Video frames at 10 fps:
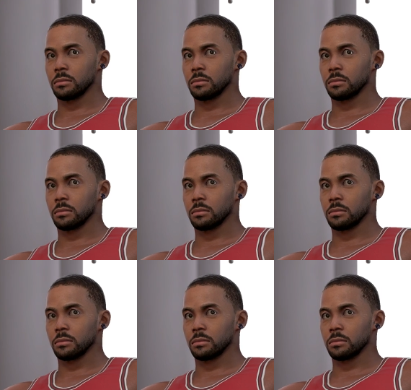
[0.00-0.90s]

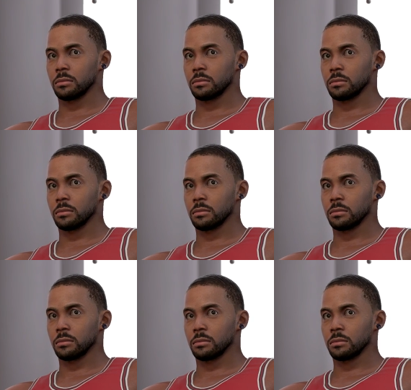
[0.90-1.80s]

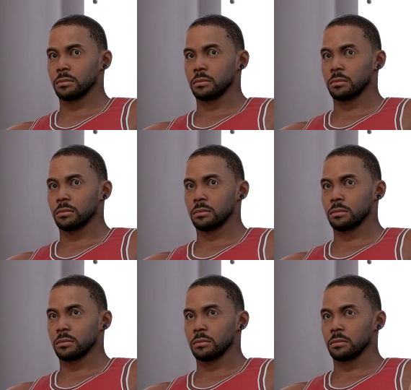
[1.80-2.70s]

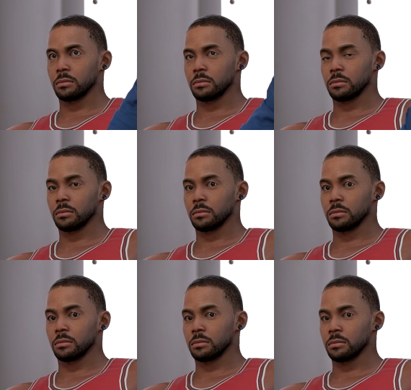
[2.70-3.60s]

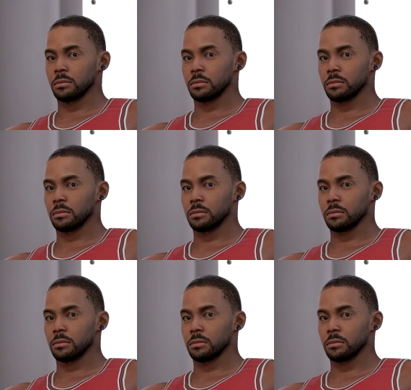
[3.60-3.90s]
[no speech]